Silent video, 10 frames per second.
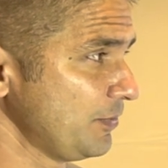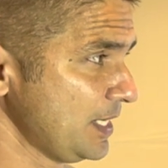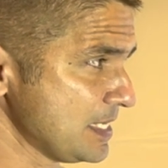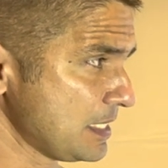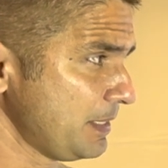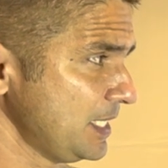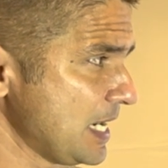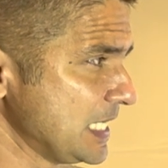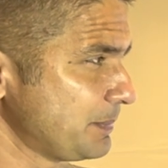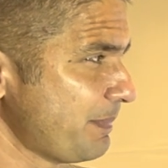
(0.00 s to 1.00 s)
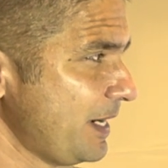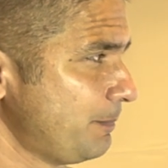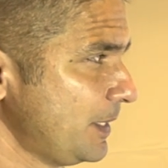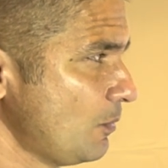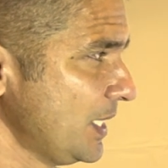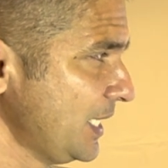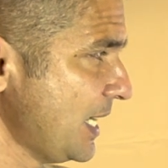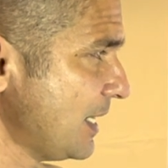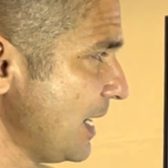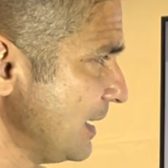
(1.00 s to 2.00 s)
He has a very nice paper when he
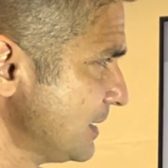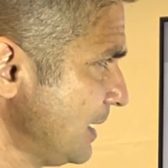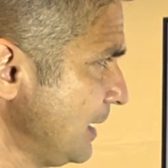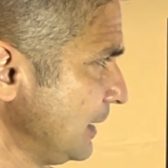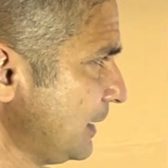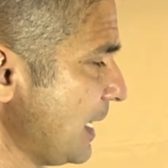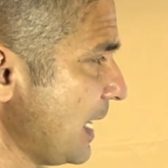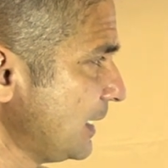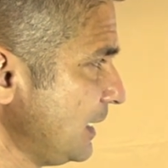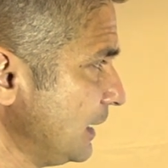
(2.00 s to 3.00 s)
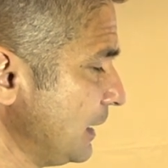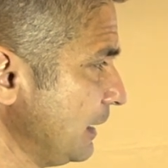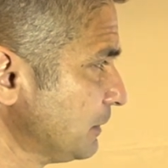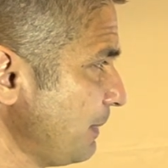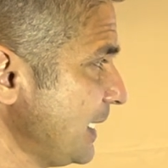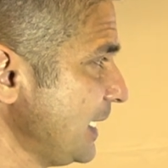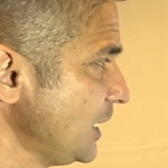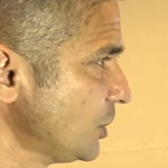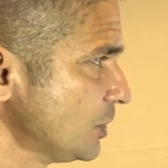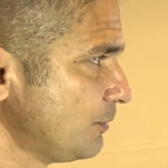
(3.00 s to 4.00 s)
analyzed the likely
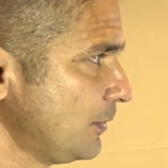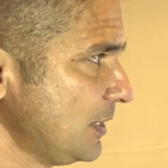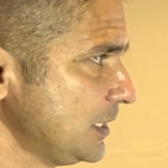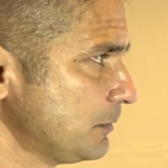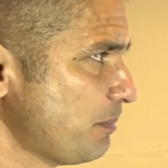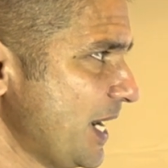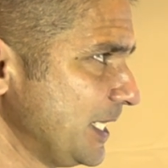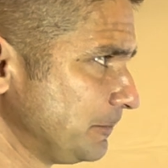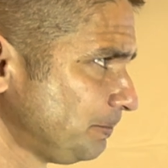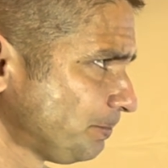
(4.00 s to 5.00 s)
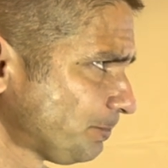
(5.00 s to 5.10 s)
explanations for this pattern.